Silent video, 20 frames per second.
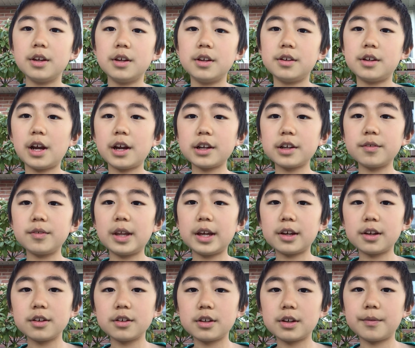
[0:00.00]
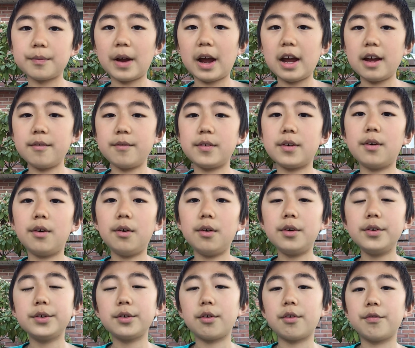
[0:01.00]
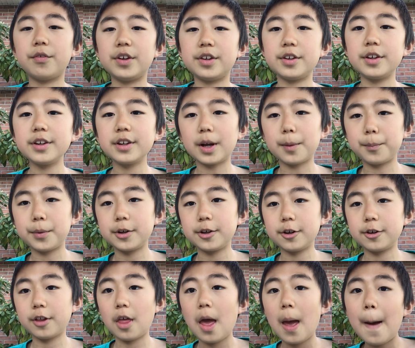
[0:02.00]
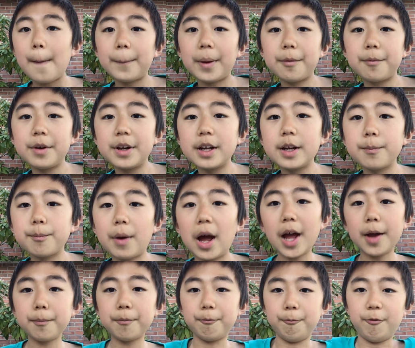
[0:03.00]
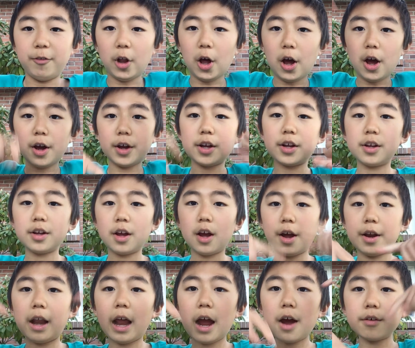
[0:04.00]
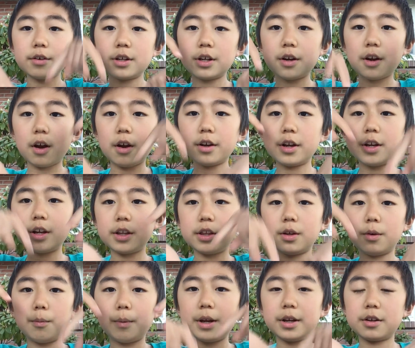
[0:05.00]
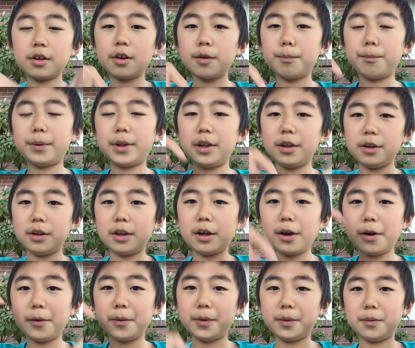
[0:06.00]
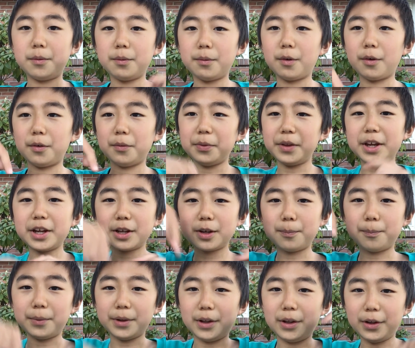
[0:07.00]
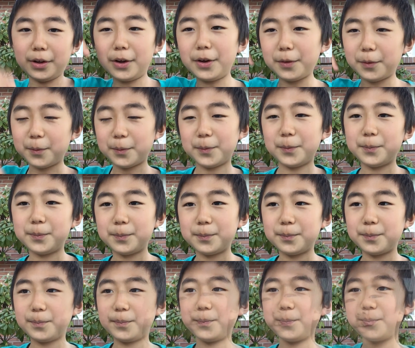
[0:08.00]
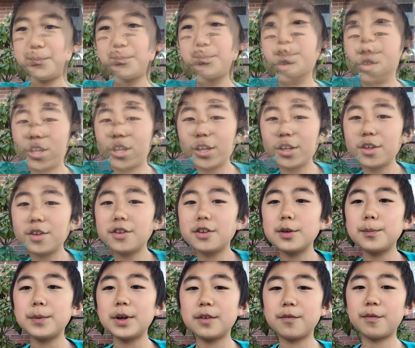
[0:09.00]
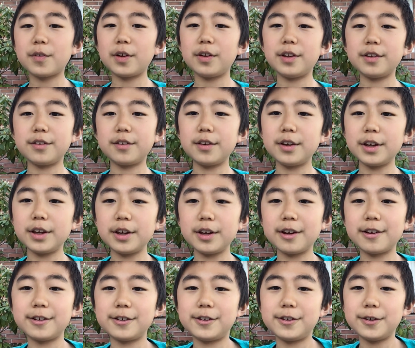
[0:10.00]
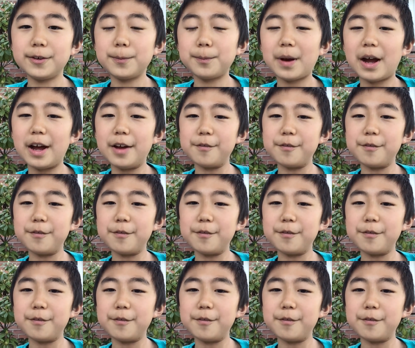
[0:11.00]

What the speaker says: check if they can survive cold or freezing temperatures by reading my vlog on how to garden in the winter below. or linked below. So thank you so much for listening to my